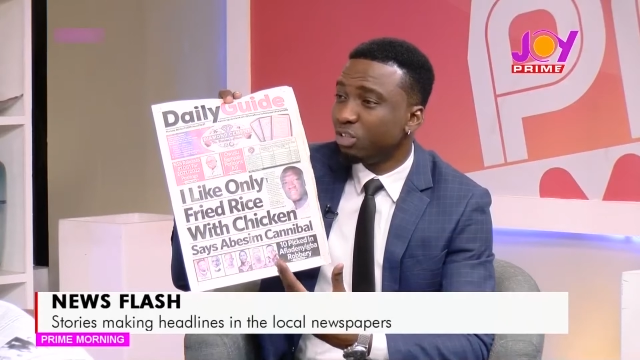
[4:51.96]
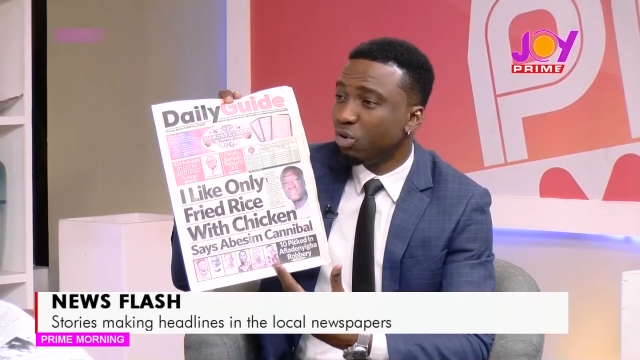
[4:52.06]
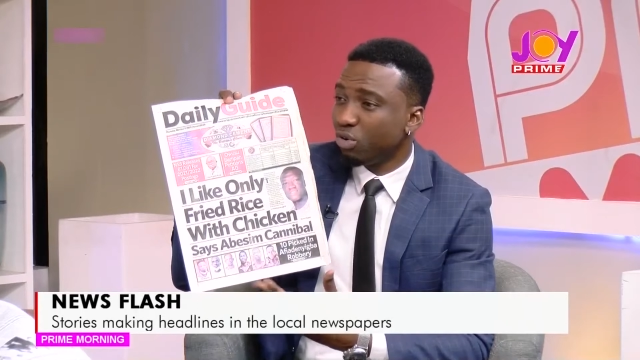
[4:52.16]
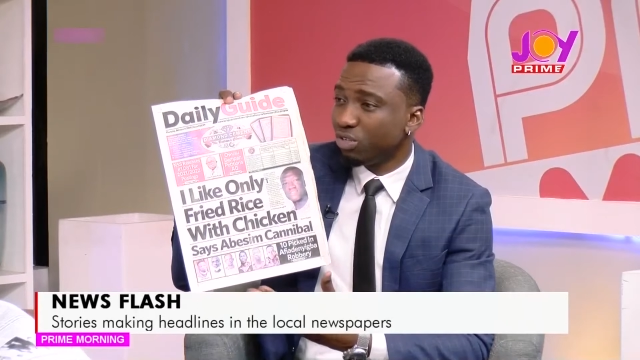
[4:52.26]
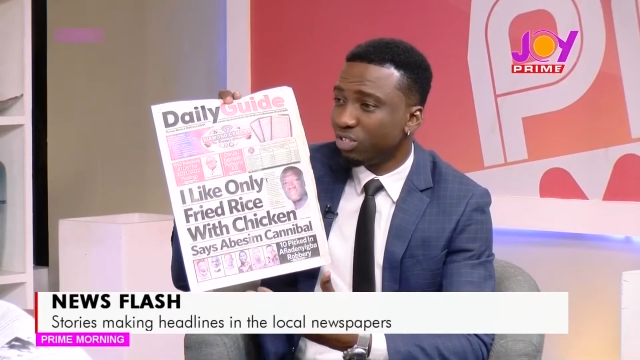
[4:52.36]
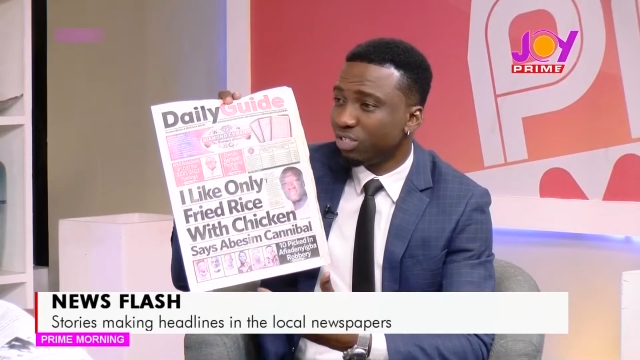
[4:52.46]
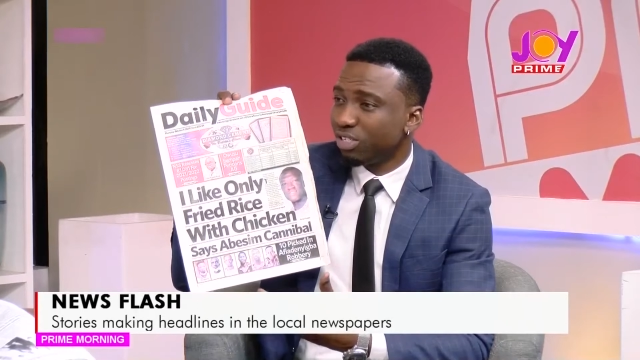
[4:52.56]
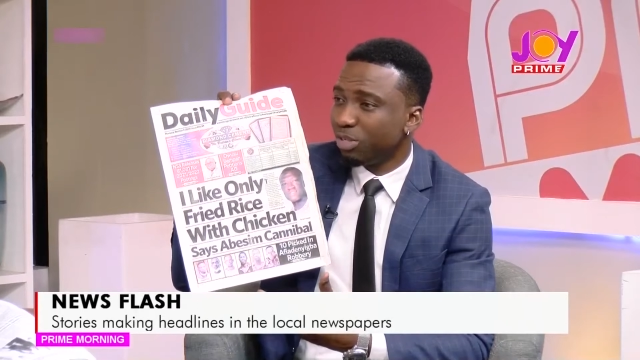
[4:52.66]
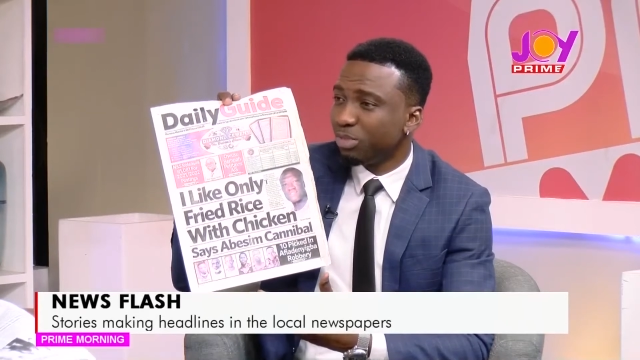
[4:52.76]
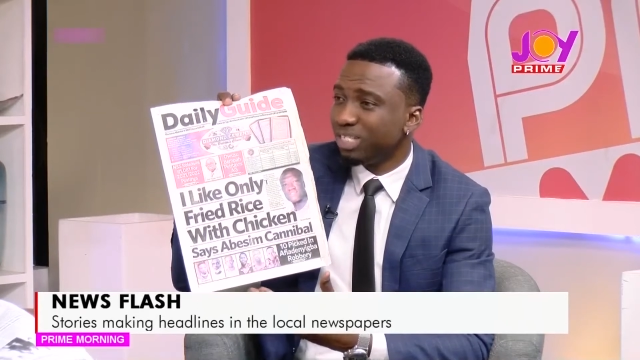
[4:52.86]
dogs.
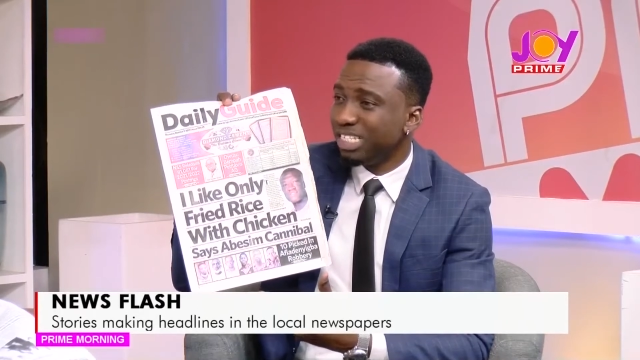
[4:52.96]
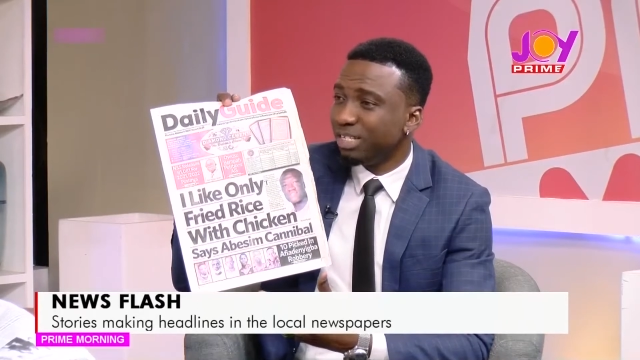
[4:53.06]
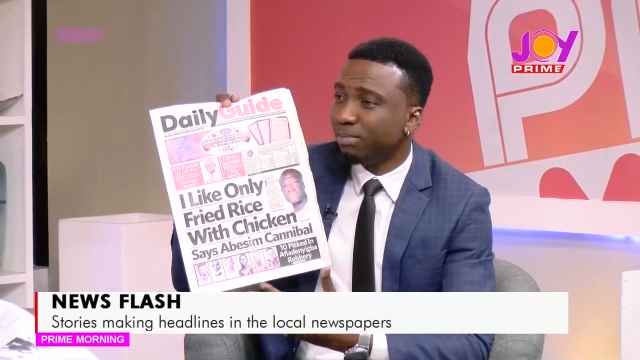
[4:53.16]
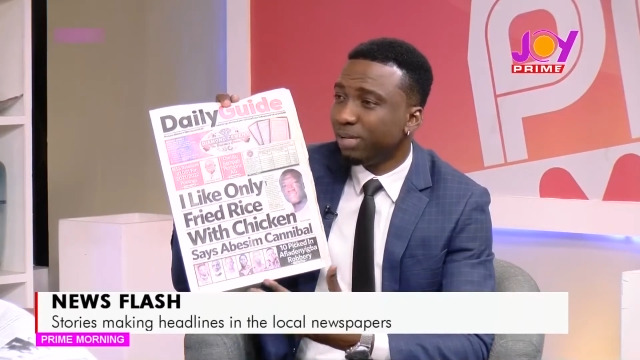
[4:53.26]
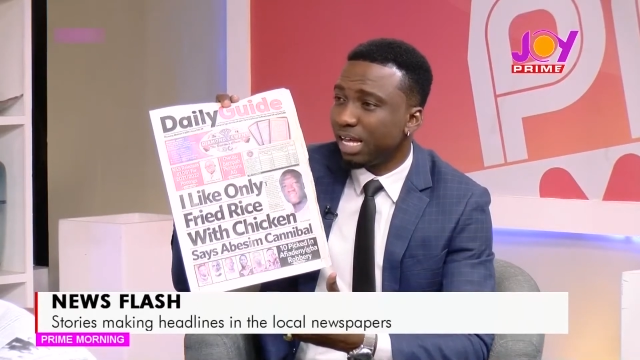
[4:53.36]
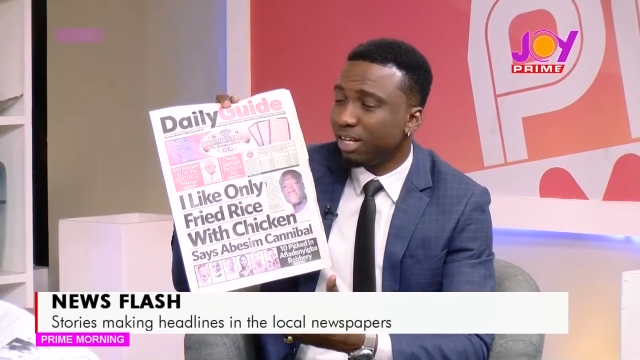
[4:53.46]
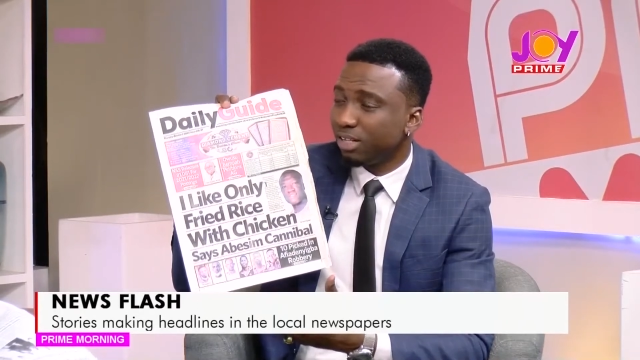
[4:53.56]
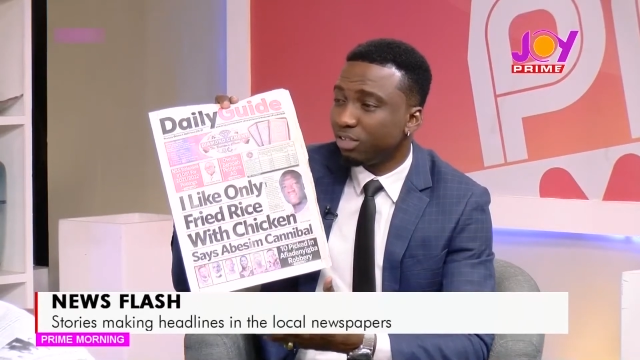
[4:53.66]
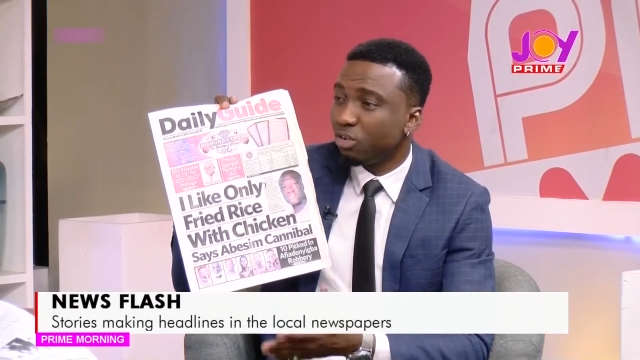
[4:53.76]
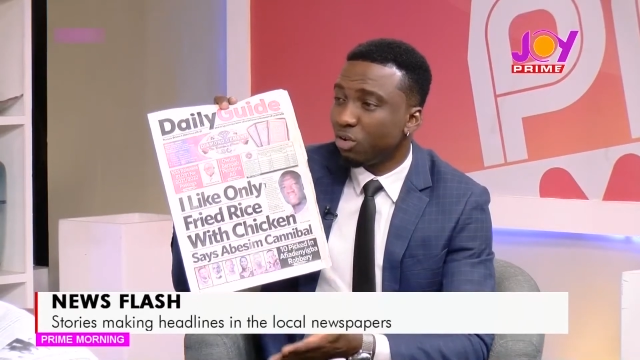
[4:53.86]
He was eating black
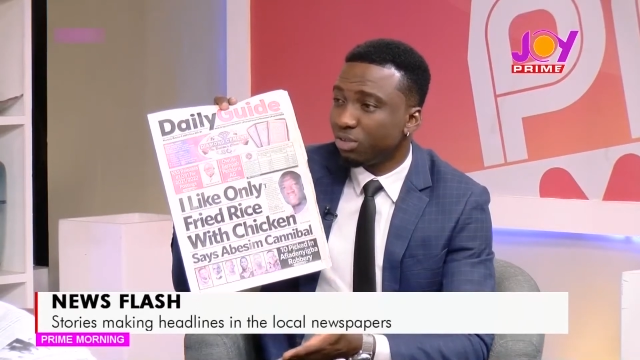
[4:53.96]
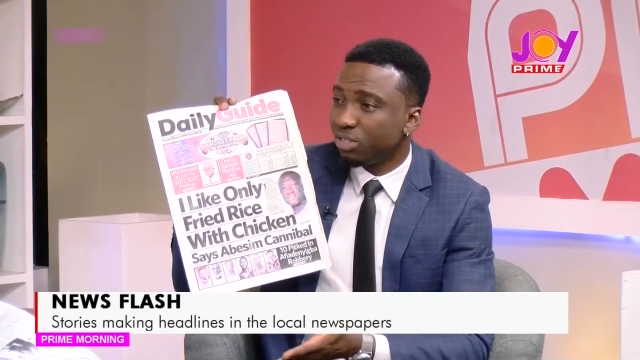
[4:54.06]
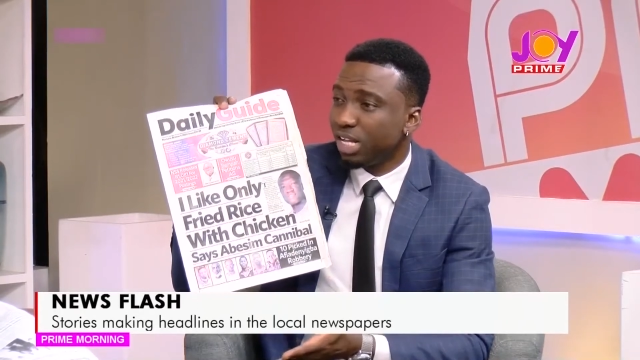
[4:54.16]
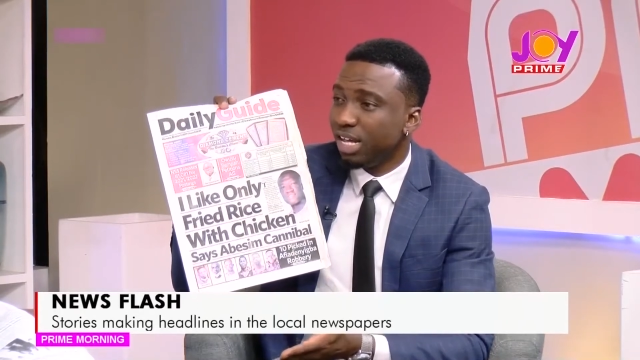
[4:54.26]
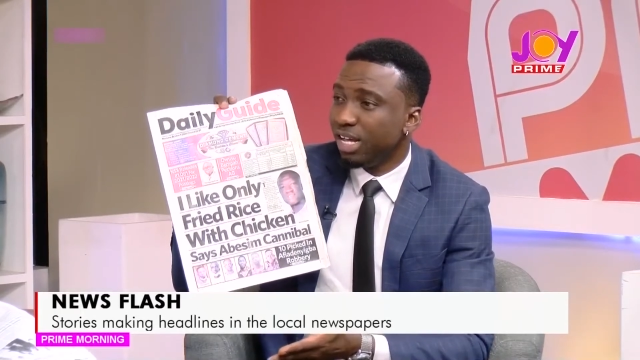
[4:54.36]
dogs